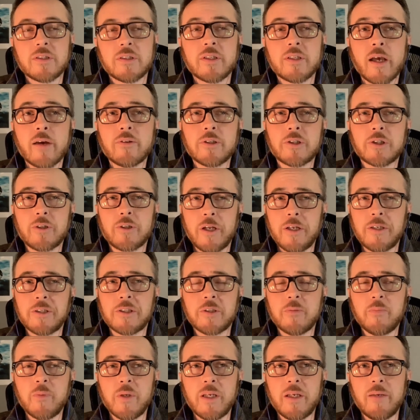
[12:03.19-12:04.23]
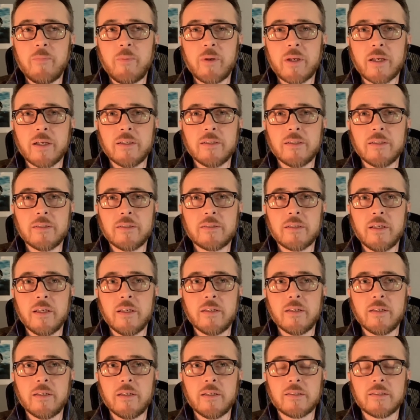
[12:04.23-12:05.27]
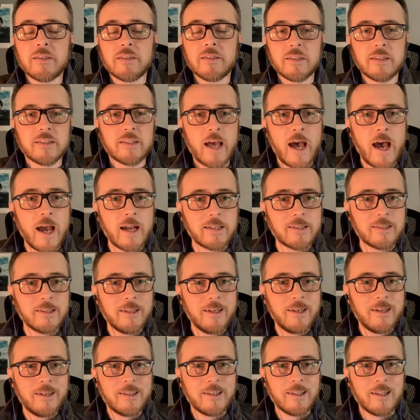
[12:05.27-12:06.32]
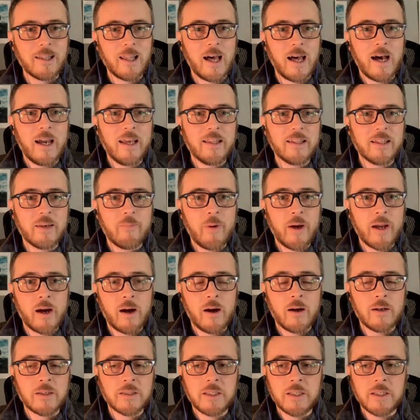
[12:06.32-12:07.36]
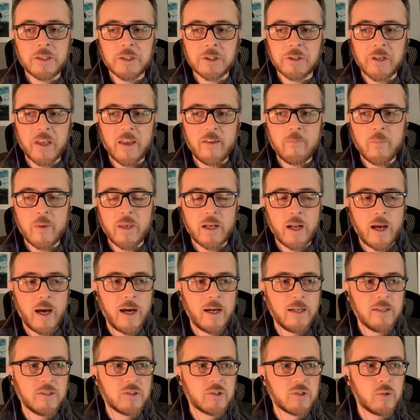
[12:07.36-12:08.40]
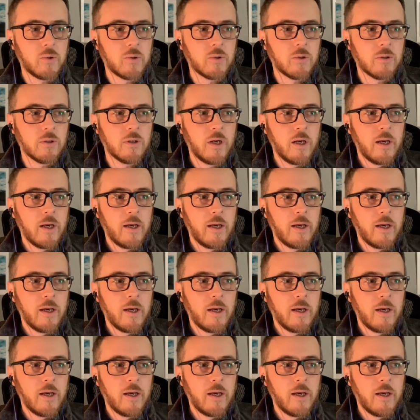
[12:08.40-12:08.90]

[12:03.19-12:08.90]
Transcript: it sounded strange to me because it, it's an exact line that my art teacher gave me in high school.